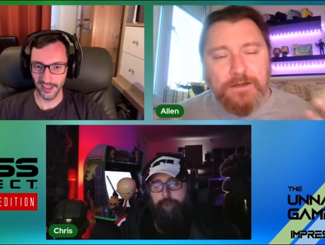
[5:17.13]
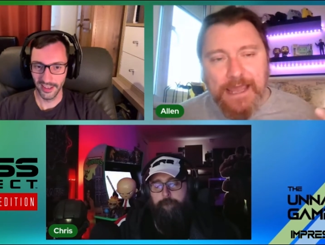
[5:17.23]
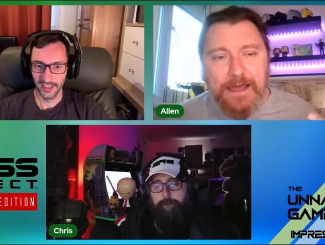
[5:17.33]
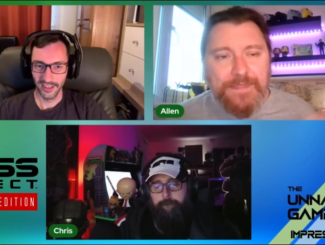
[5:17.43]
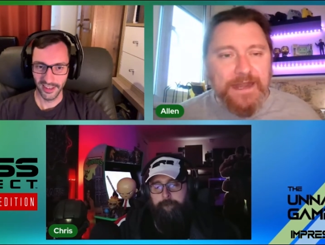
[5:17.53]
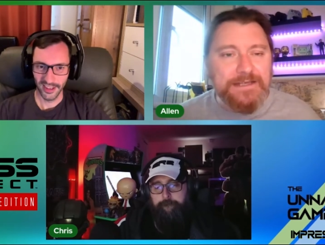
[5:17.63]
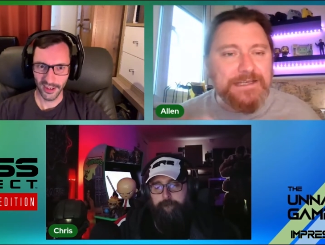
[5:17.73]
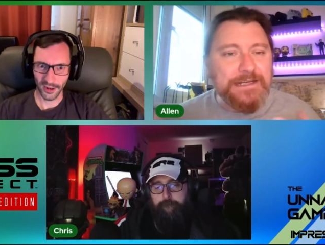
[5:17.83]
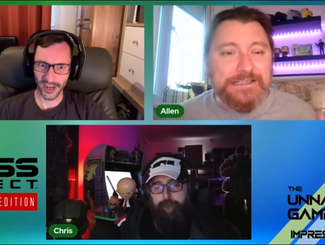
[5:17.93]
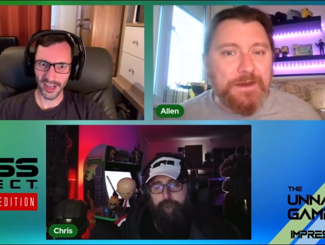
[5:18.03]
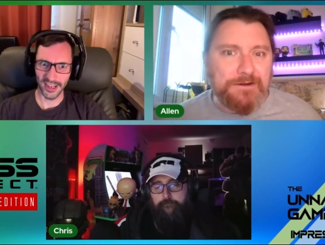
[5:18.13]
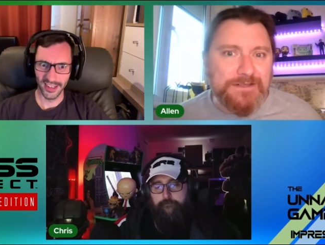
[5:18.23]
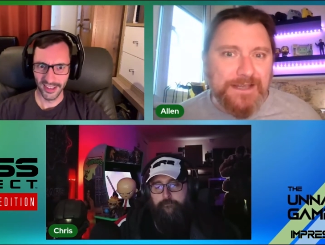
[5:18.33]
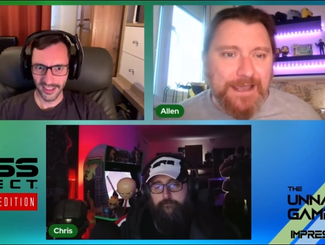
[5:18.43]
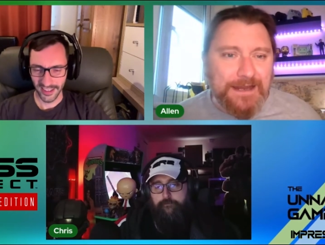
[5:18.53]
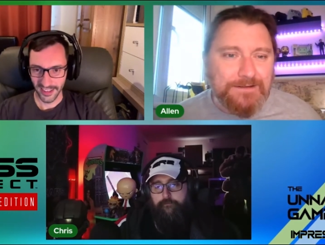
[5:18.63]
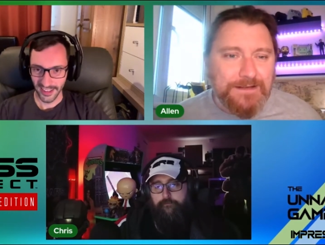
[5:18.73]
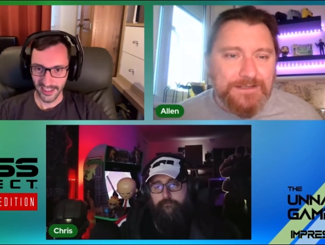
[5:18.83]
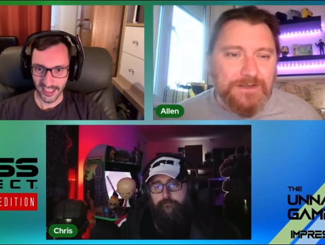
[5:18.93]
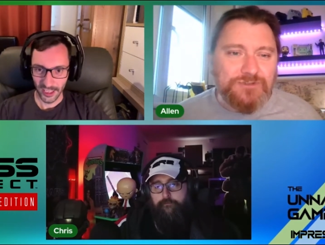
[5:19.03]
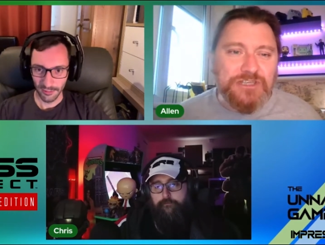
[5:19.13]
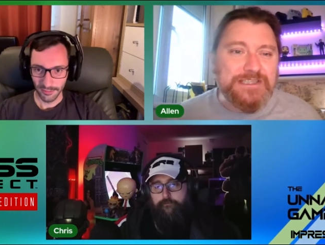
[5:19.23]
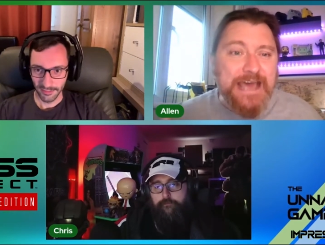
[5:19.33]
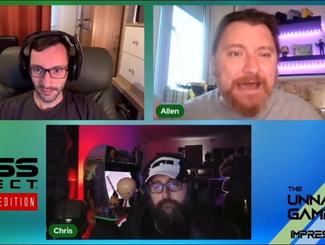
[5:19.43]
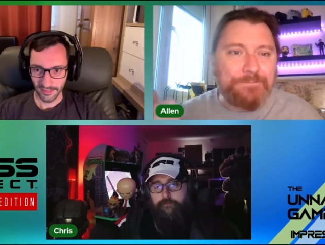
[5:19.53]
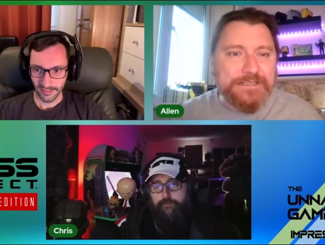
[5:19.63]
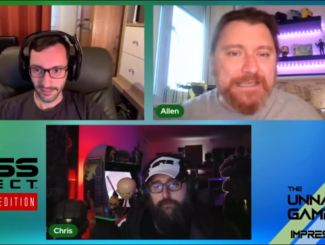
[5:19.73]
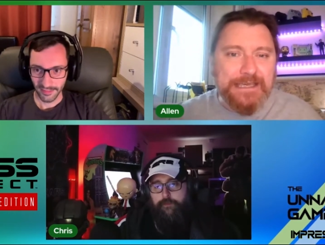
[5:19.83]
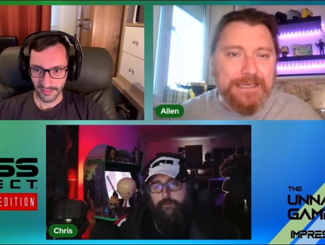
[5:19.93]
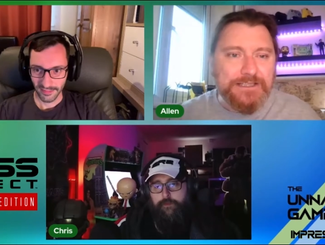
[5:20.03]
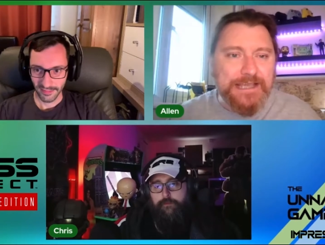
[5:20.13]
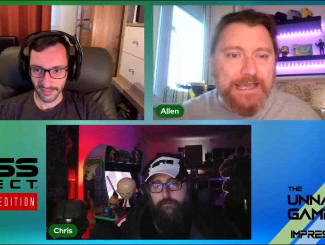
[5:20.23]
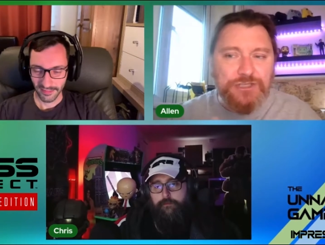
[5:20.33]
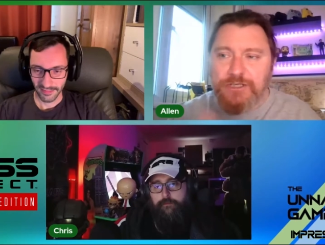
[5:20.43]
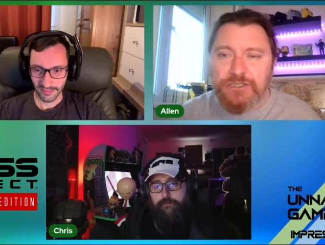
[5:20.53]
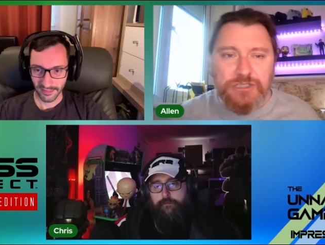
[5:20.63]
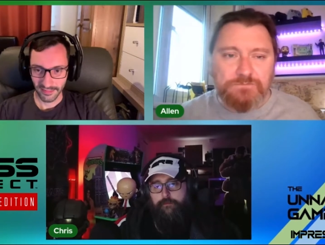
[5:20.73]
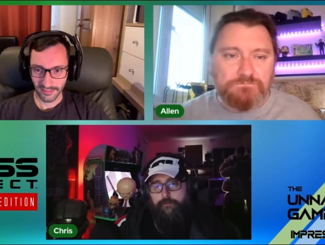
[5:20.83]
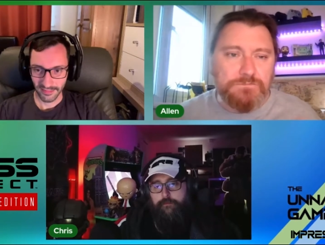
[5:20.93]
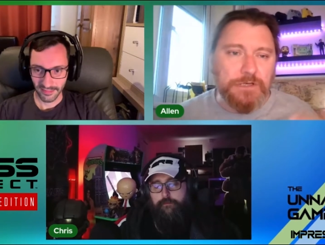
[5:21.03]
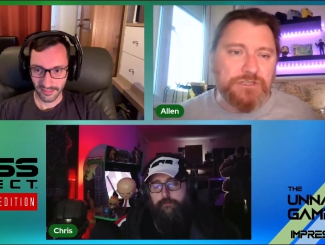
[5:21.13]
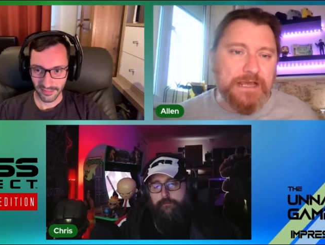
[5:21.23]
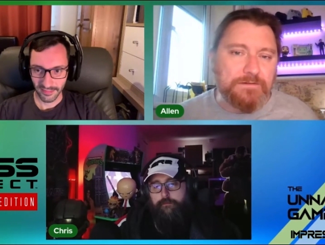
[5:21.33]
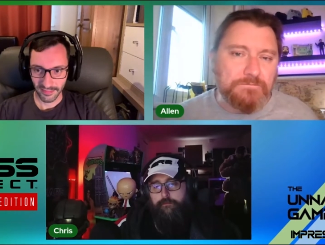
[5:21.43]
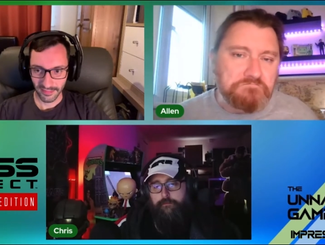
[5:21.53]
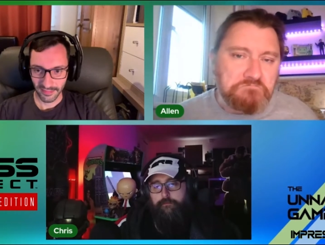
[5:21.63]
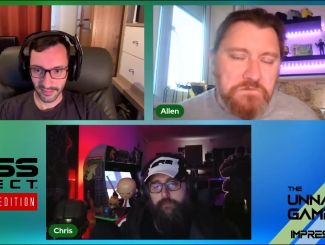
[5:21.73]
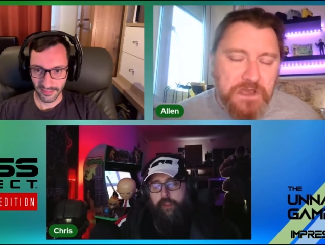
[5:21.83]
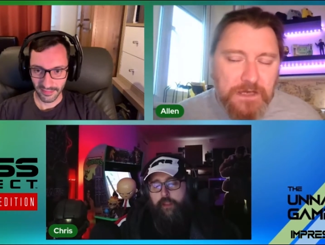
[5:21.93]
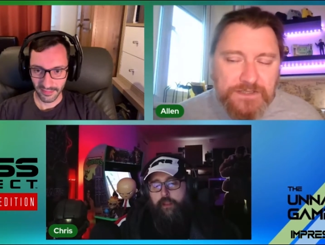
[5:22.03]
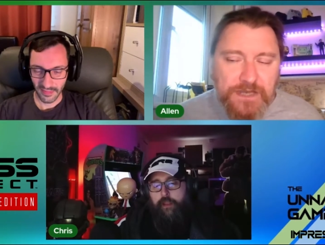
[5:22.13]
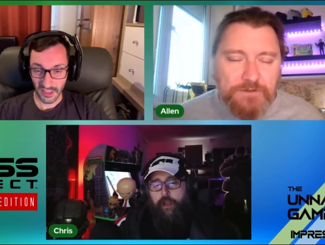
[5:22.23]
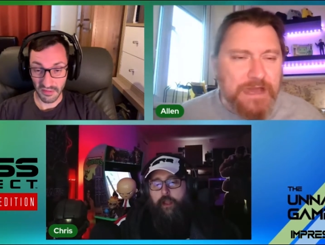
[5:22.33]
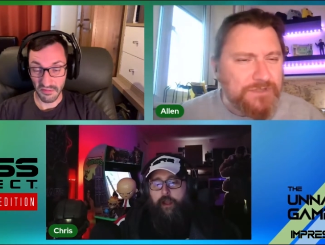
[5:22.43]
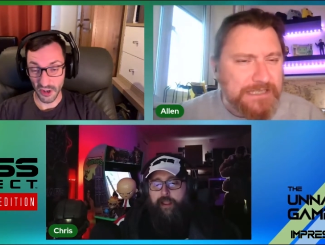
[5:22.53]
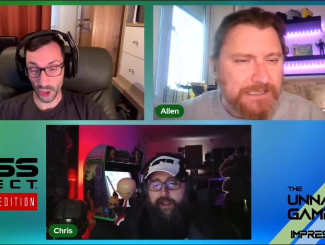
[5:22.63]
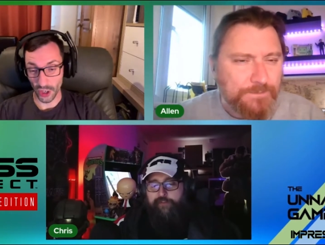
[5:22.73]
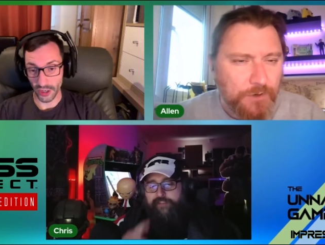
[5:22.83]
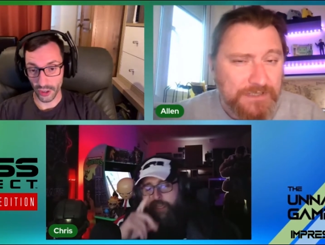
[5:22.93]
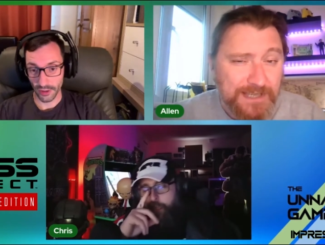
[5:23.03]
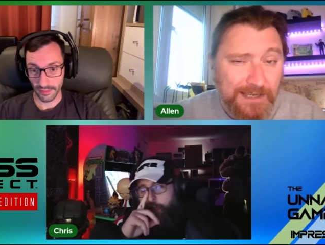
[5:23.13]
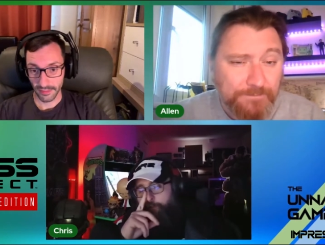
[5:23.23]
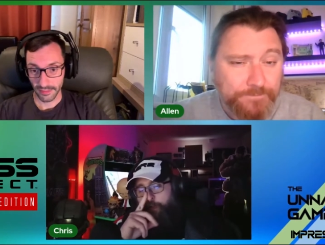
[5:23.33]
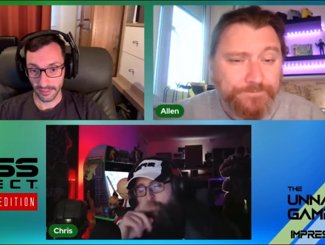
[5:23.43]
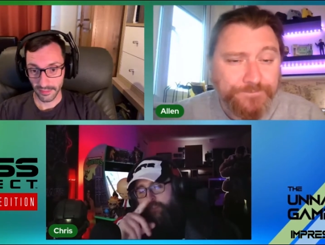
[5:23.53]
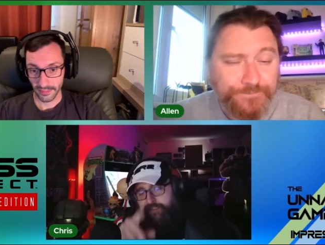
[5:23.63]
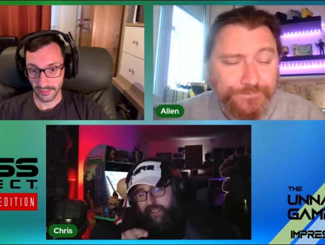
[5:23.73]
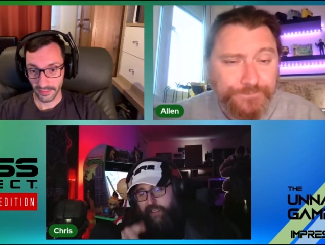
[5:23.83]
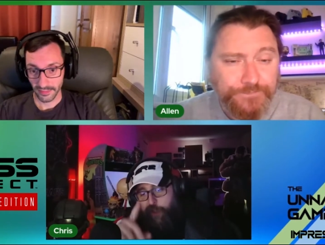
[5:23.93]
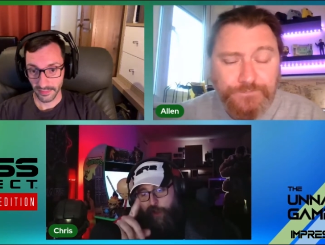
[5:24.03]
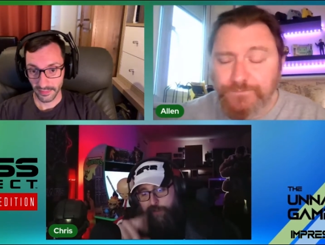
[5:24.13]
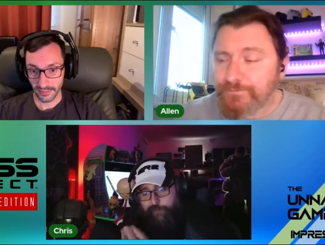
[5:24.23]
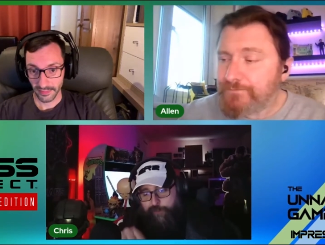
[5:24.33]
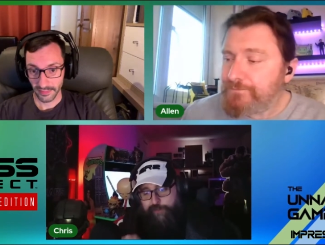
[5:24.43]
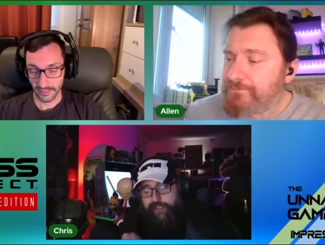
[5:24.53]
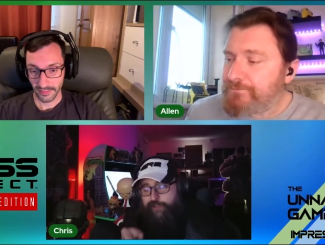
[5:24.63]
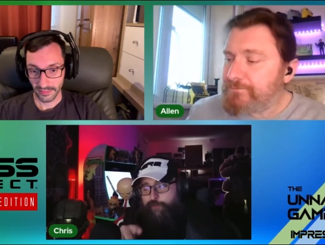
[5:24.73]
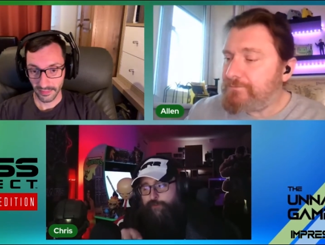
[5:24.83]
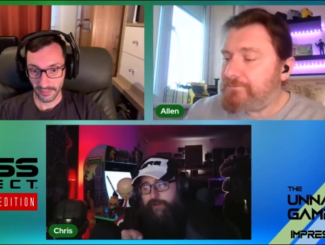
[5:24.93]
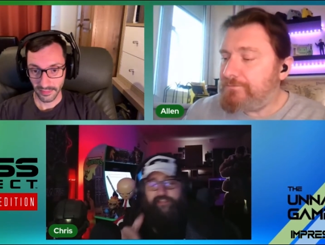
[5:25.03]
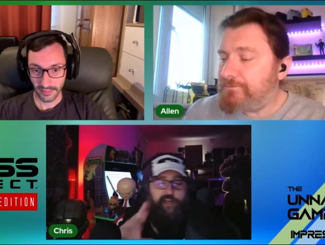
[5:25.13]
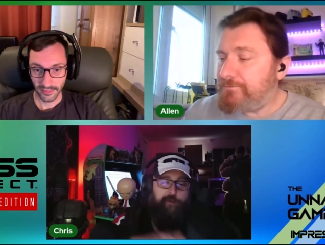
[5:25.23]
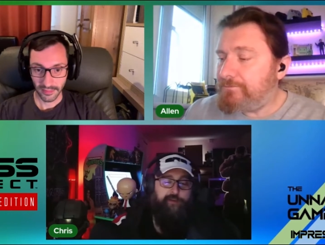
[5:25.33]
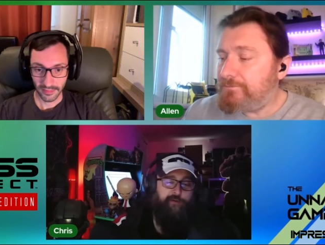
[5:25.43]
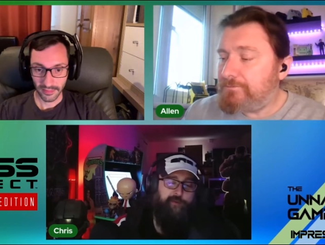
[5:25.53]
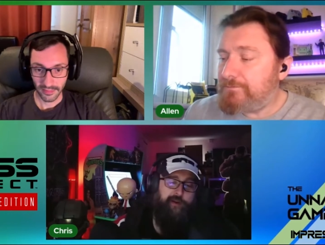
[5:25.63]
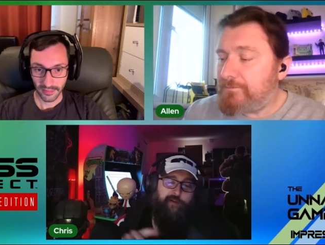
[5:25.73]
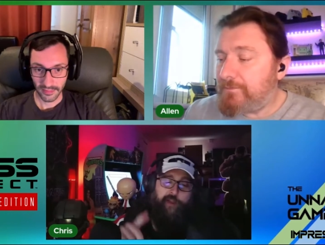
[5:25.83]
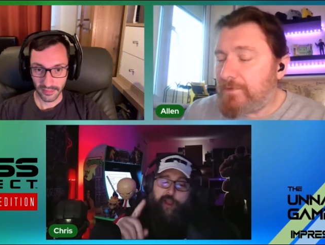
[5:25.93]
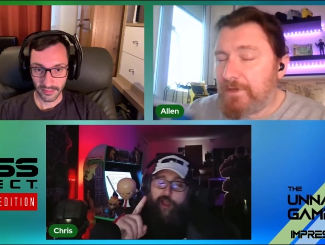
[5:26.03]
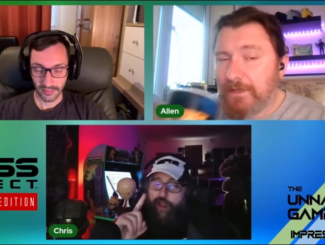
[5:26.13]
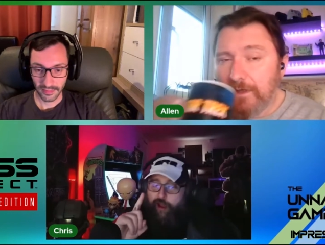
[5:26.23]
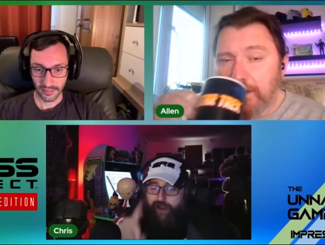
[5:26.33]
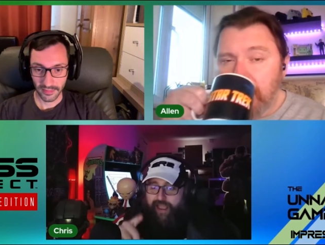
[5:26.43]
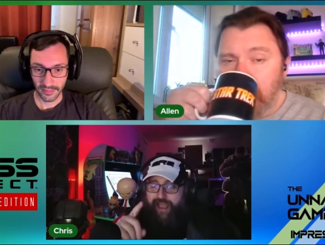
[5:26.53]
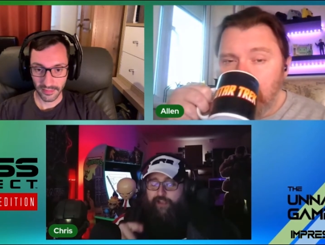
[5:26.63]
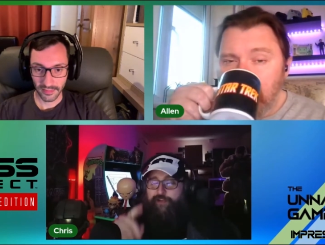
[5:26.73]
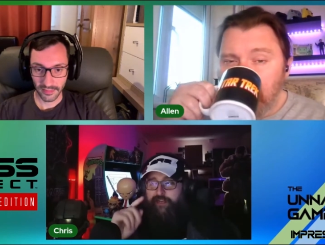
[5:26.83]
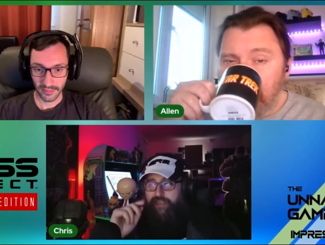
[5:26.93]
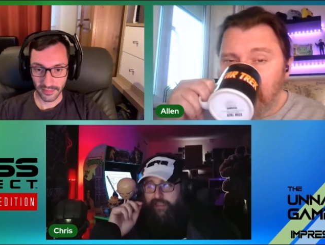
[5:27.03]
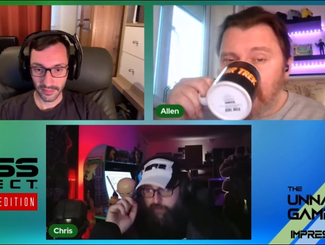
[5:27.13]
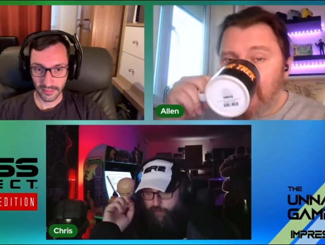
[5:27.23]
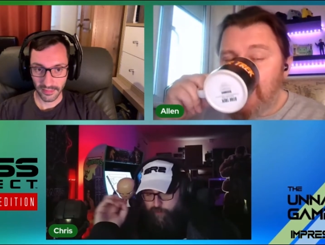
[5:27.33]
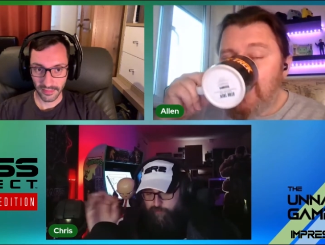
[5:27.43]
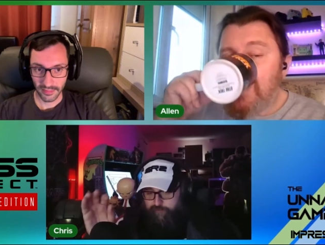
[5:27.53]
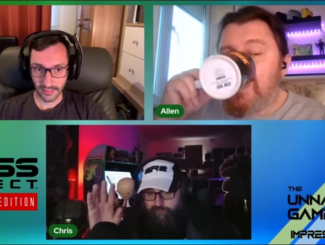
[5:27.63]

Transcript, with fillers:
Speaker 1: okay. And then I didn't right. experience it again. So it was just that particular section. It just no sound. So
Speaker 2: I, I have to say, I, I was going to say, I actually wanted to say, talked about this. I know we talked about it. I actually, on